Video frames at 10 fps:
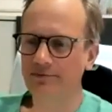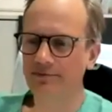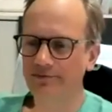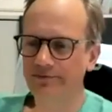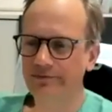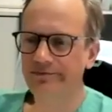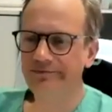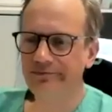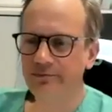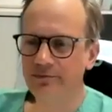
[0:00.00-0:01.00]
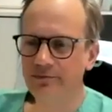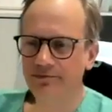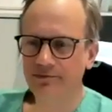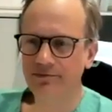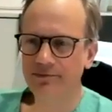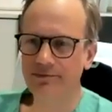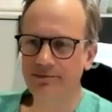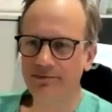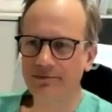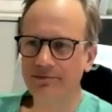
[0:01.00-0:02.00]

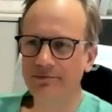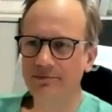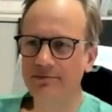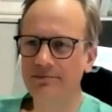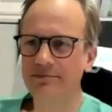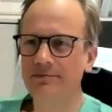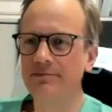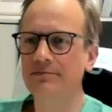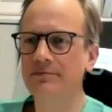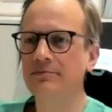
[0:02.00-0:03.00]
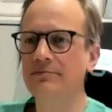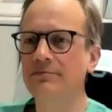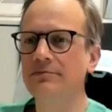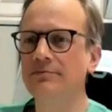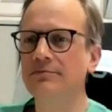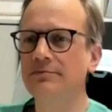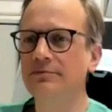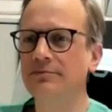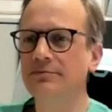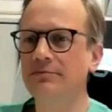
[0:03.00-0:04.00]

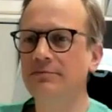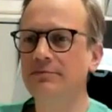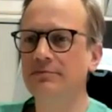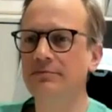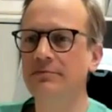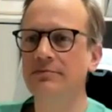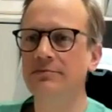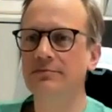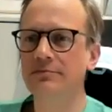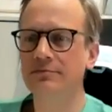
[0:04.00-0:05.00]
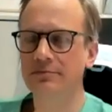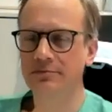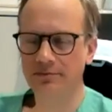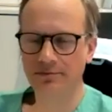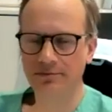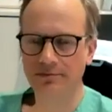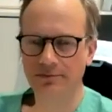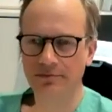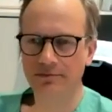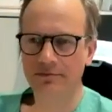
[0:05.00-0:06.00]

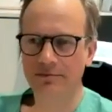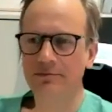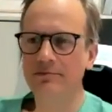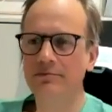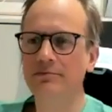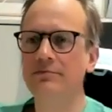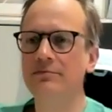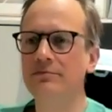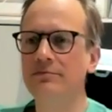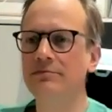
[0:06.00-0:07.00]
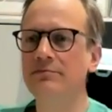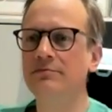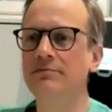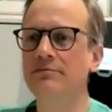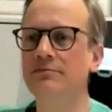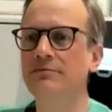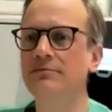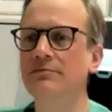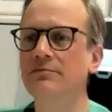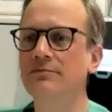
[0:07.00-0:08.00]
No words are spoken by the person on screen.